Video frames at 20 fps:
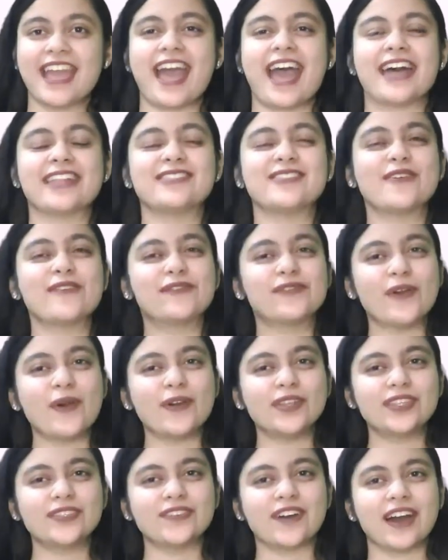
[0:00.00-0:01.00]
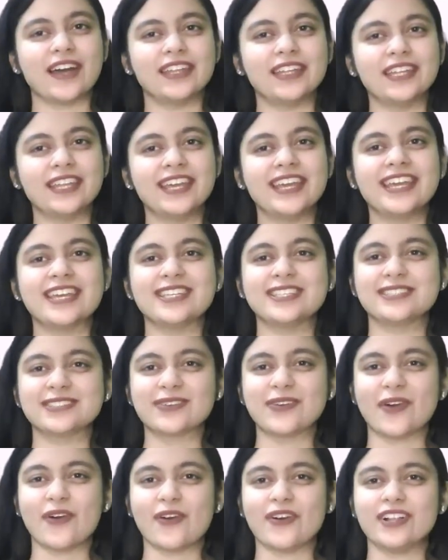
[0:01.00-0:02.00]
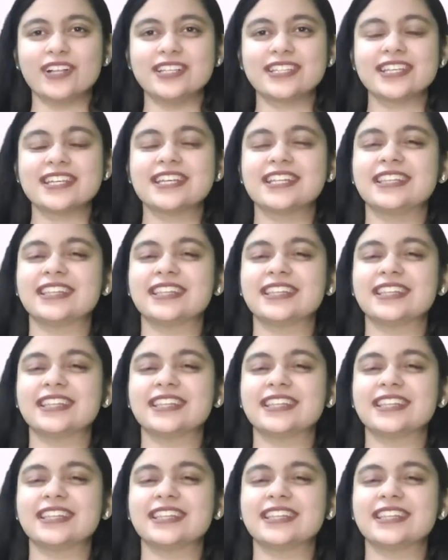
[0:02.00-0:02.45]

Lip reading: And the fourth one is called